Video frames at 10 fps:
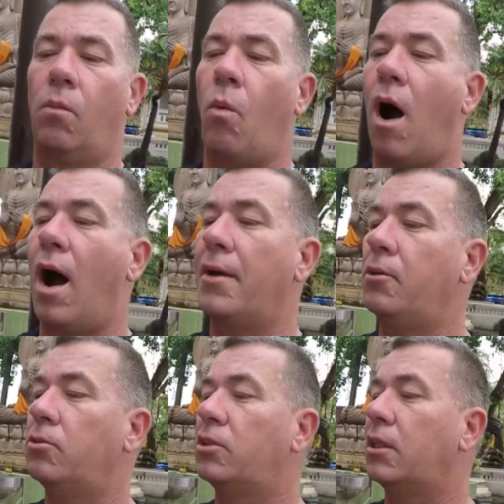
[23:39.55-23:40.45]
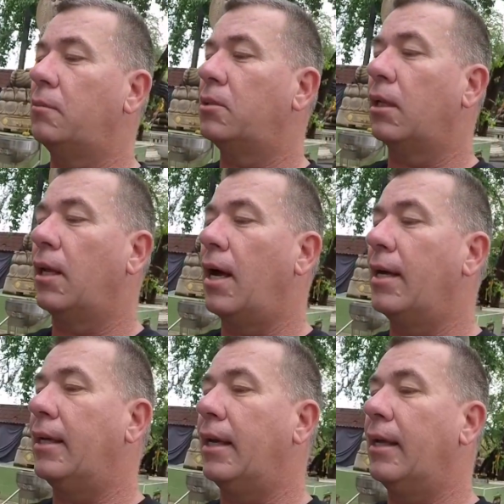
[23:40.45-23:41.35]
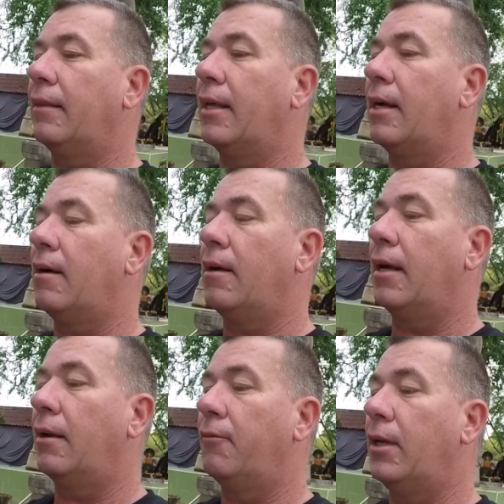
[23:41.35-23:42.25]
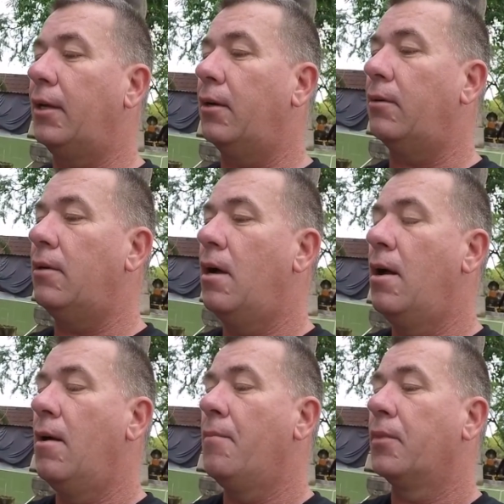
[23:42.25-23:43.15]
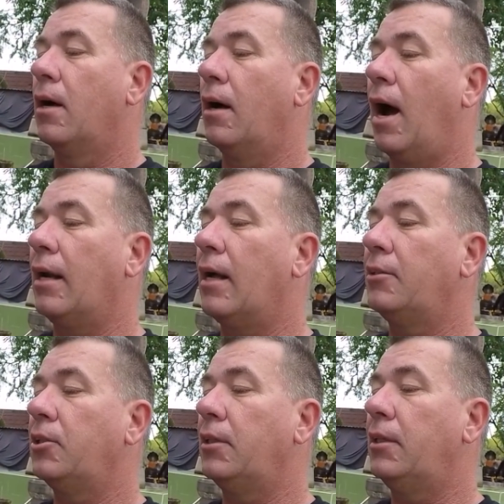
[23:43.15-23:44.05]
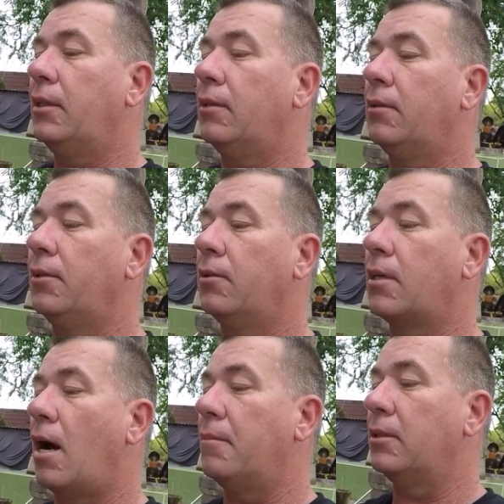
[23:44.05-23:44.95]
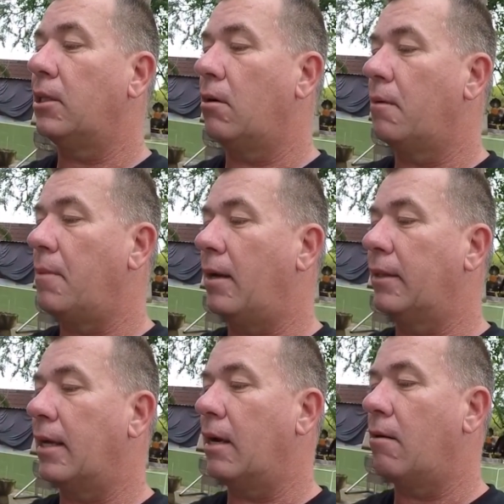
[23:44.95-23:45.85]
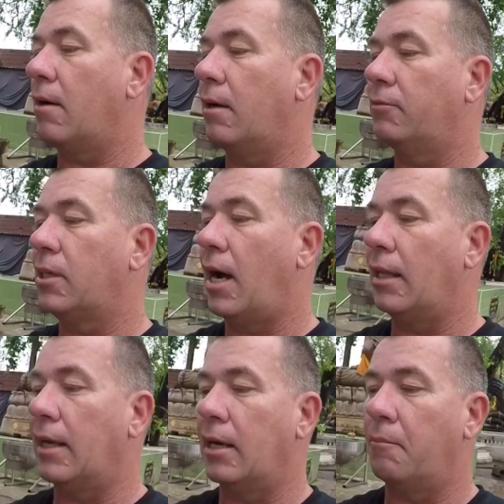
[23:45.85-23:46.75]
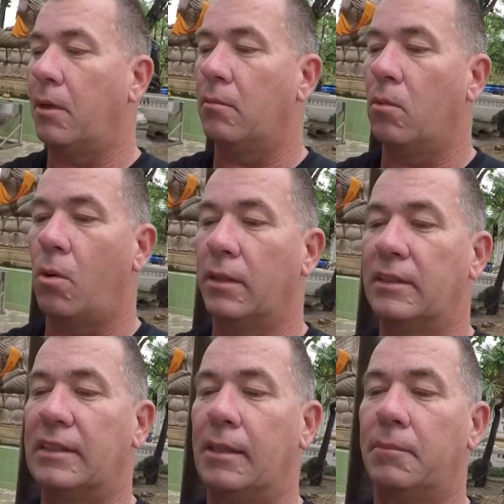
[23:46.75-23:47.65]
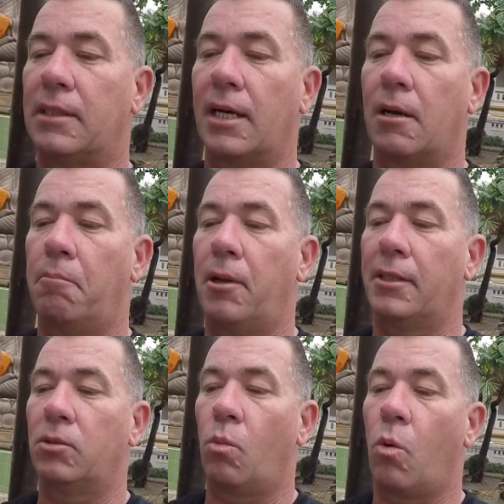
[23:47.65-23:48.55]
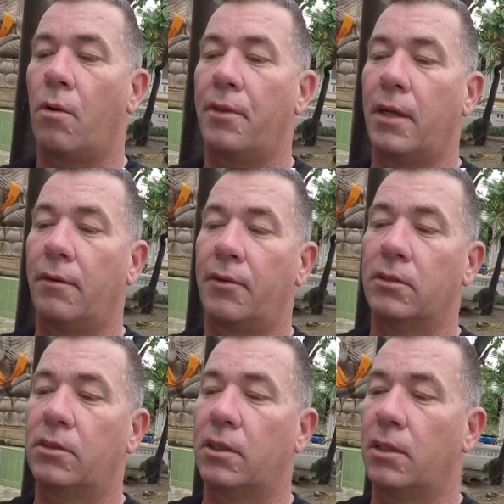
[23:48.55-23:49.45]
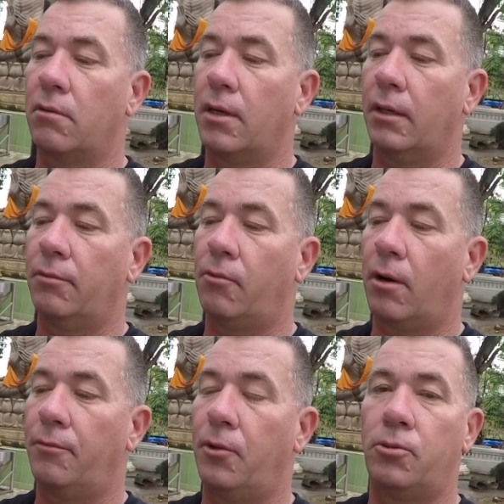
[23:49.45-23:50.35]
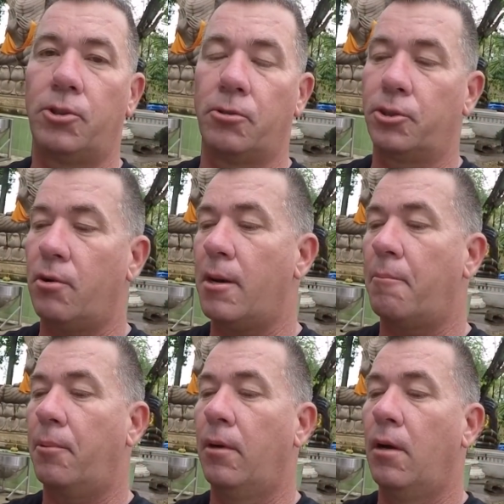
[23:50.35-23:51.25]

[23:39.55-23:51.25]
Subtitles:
why you seem to like it there in a video? I'd like to hear your commentary about that area of Thailand a bit more. It seems like a place worthy of considering for a future trip